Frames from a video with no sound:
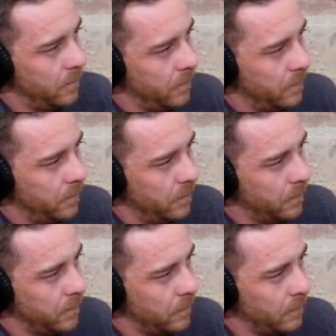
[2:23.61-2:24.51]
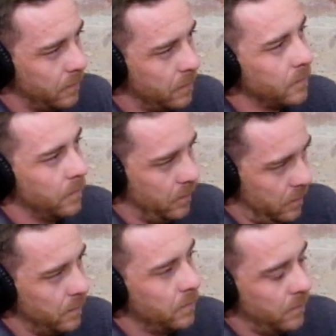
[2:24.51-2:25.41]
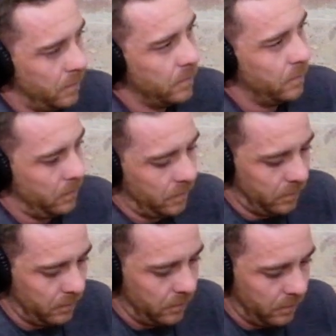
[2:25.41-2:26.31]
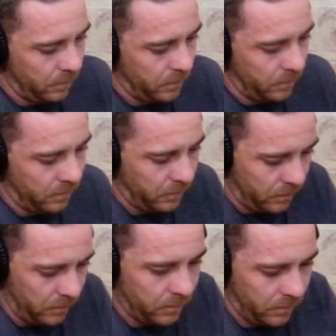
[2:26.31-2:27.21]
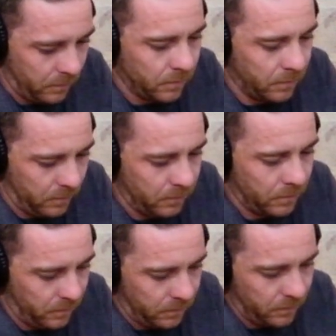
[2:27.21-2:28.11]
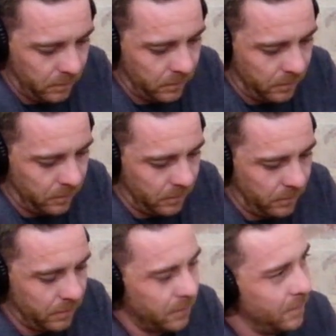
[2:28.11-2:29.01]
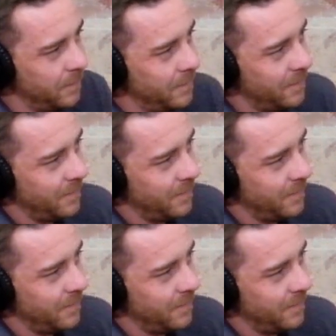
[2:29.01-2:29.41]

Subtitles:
(silent)